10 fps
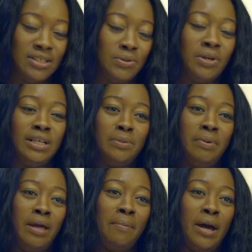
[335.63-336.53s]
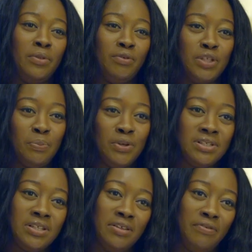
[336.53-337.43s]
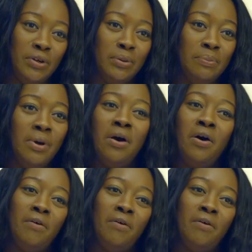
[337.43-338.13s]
Let's talk a little bit about the response to the film.